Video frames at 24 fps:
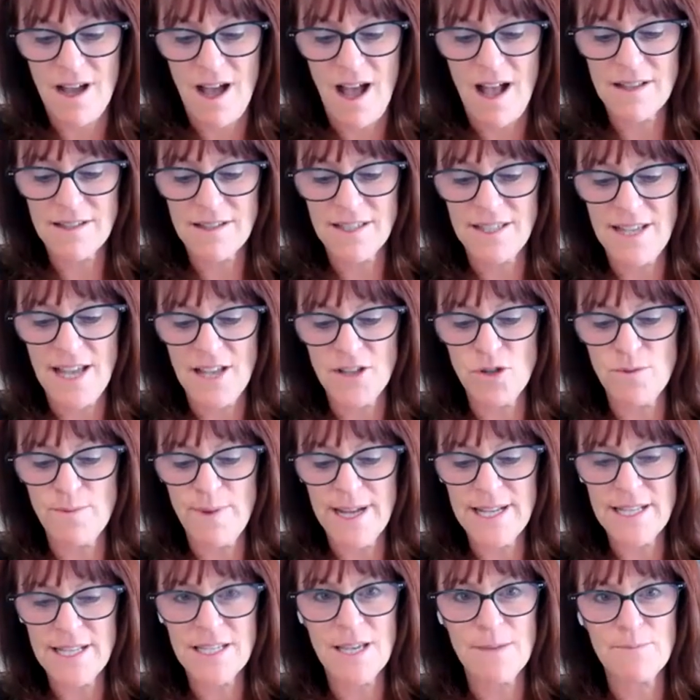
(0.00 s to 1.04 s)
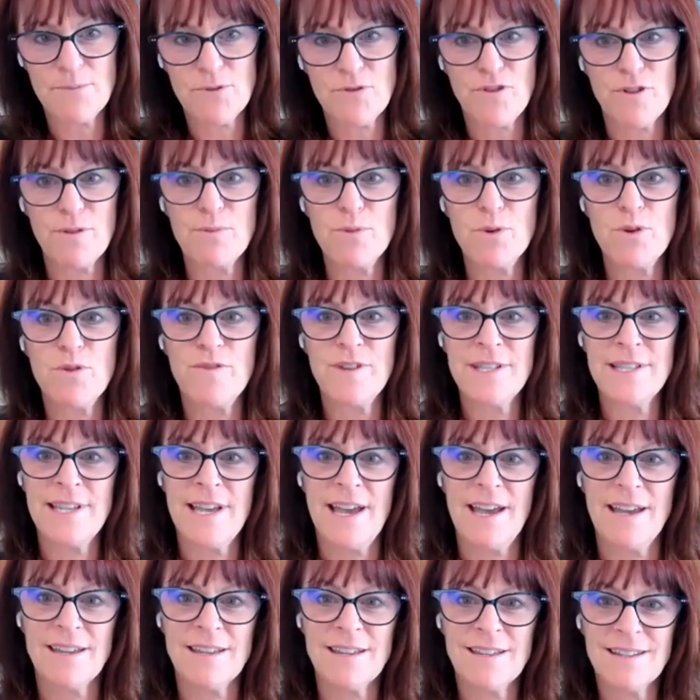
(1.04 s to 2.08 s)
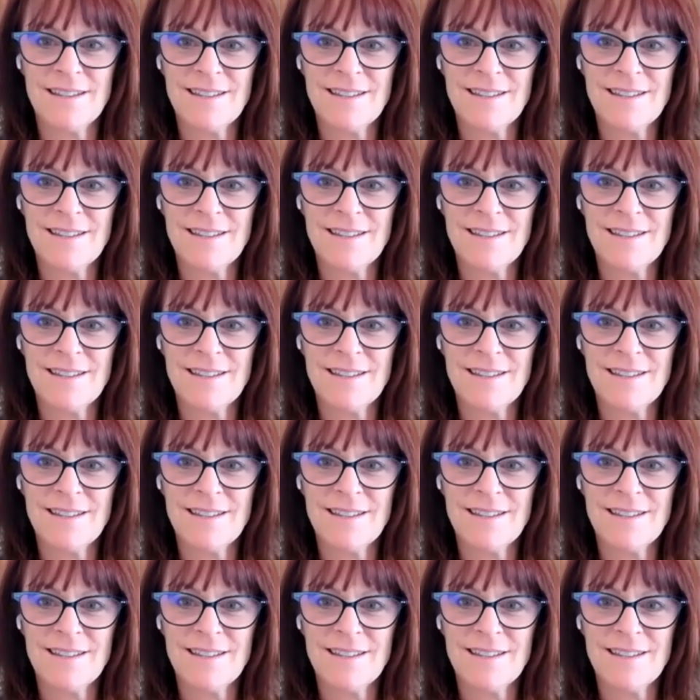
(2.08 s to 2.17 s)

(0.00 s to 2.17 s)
I'll send you my tips for moving day.